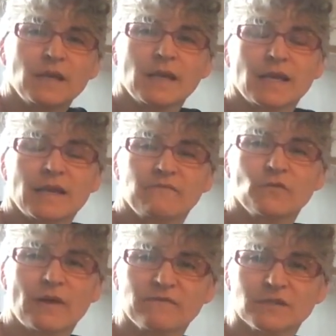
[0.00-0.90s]
And if you
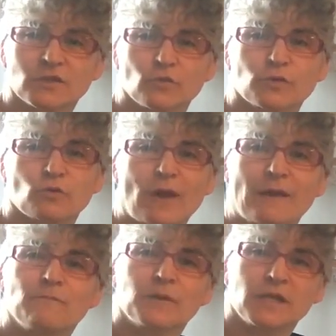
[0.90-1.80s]
haven't
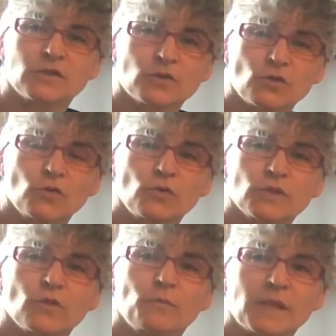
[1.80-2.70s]
subscribed, please do. It's
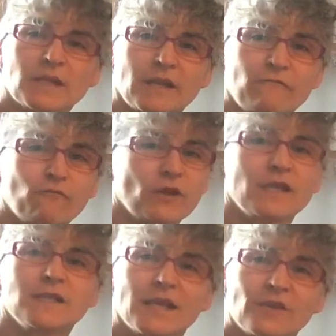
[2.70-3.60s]
completely free.
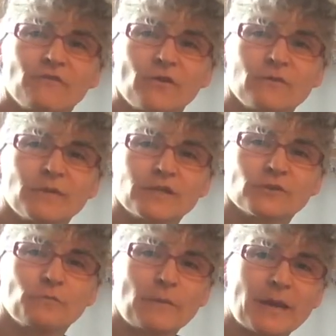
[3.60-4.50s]
Thank you very
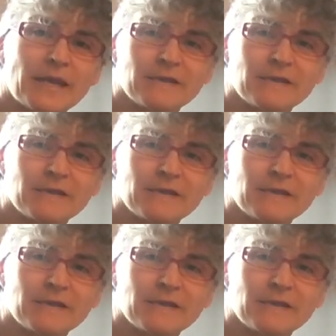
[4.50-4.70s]
much. Bye-bye.